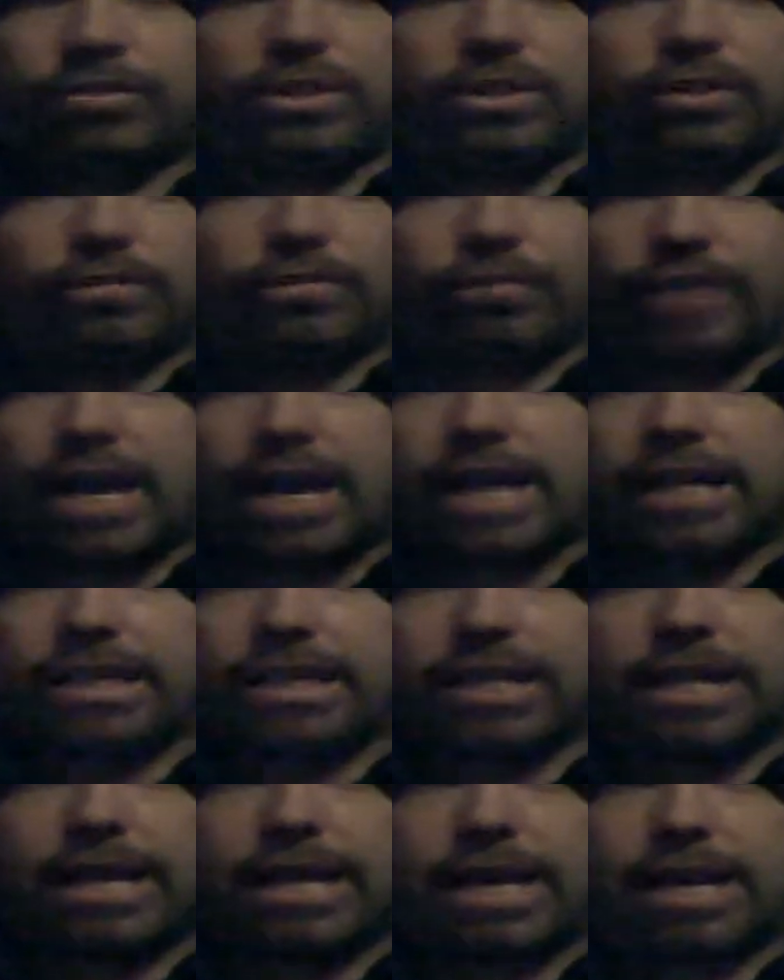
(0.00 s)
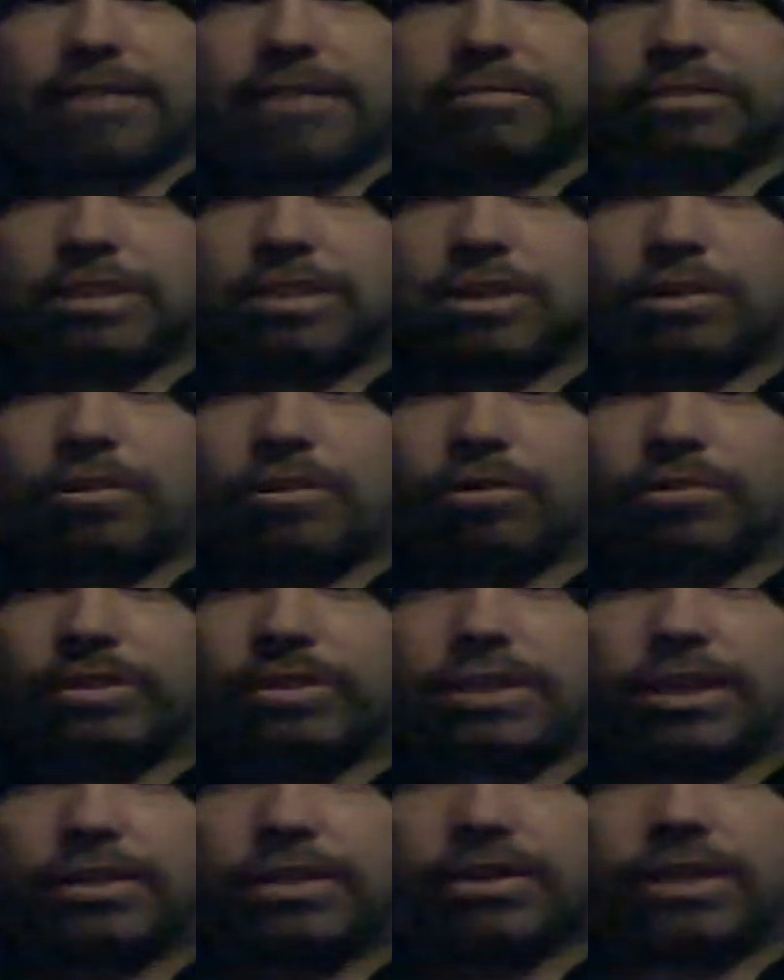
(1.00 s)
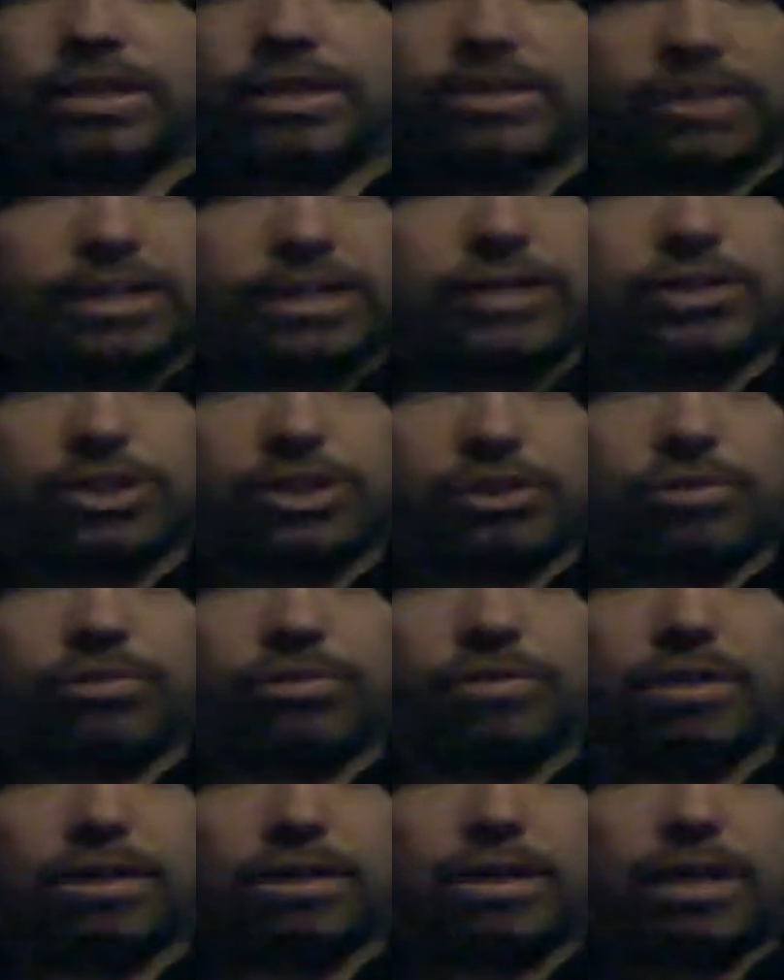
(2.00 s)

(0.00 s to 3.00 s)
you find that there is an issue,